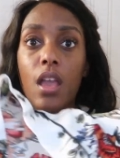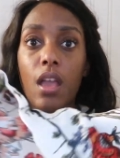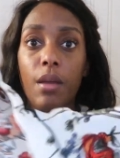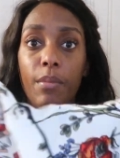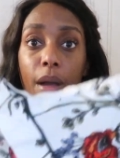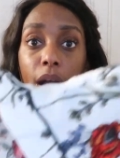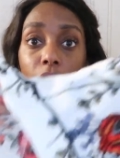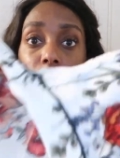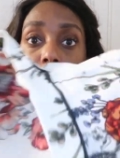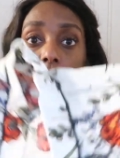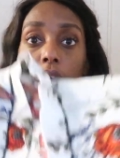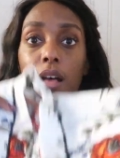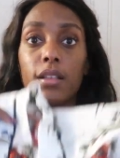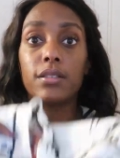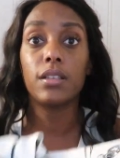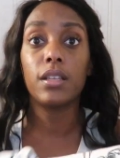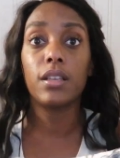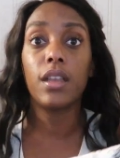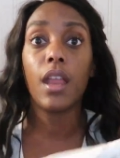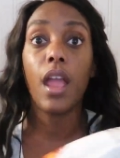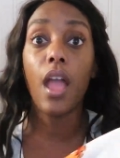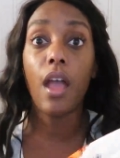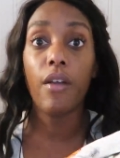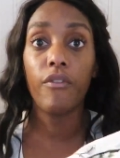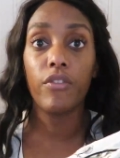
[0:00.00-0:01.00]
in my
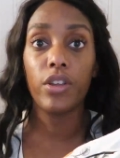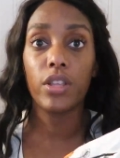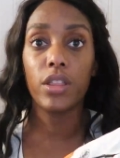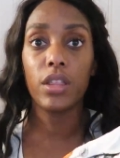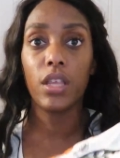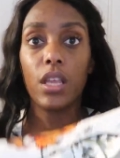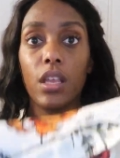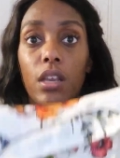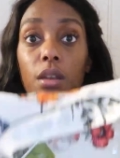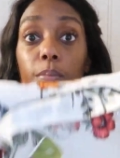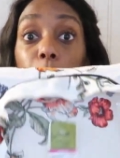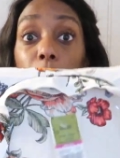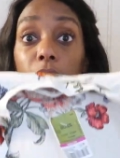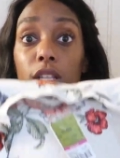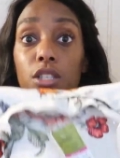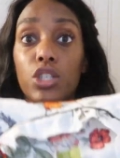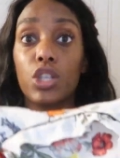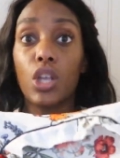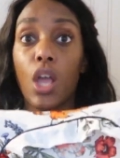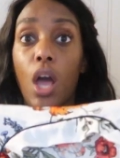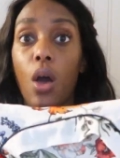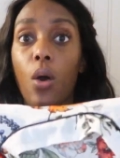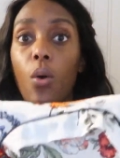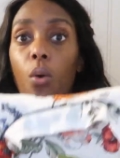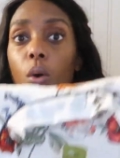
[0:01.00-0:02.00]
closet. Everything
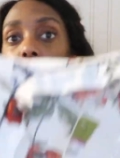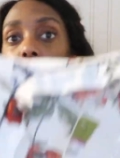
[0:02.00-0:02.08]
must go.